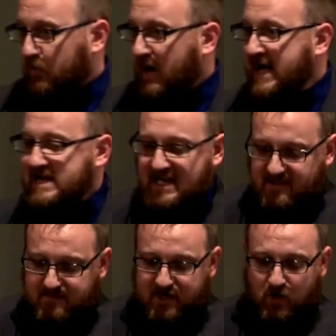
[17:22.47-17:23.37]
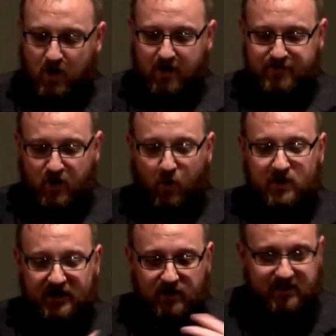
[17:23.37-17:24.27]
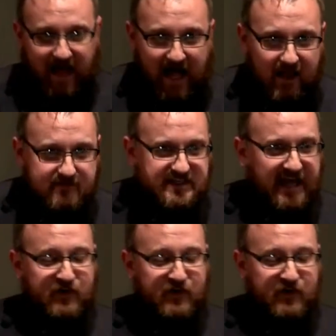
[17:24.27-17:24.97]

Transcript: right in the middle of their ordinary lives